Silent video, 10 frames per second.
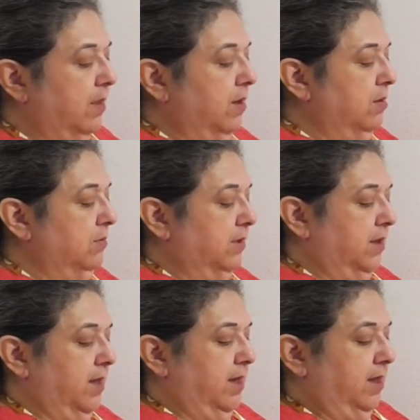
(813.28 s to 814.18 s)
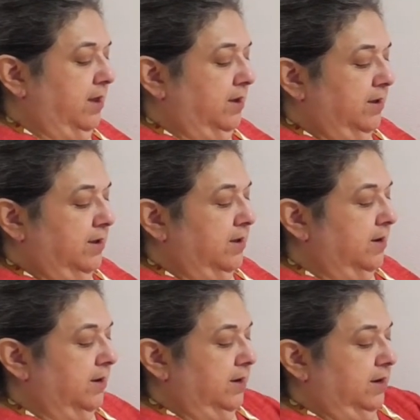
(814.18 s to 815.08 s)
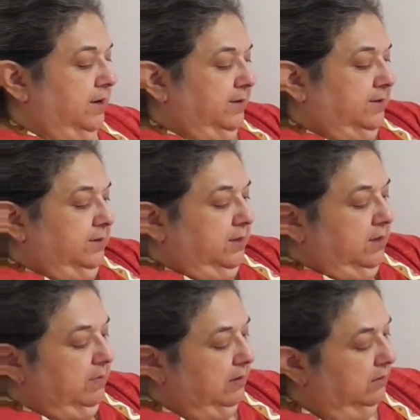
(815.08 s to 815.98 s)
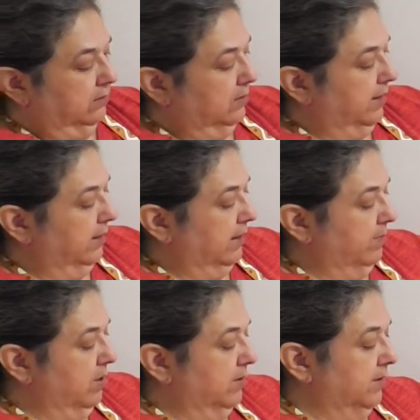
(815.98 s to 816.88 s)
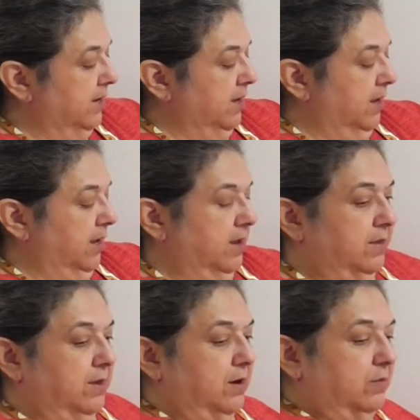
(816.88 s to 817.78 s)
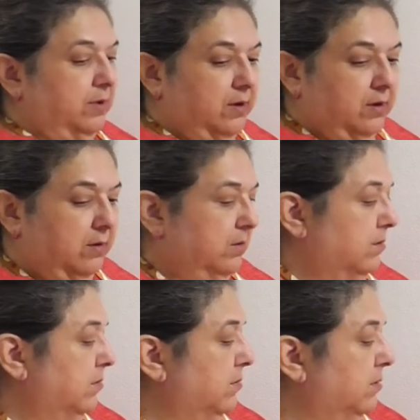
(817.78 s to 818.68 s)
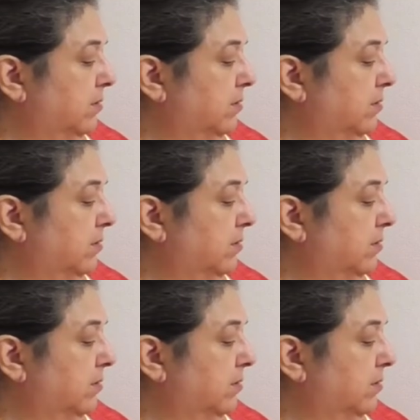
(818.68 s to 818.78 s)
Okay, now let's see, my little light came on, and there we go.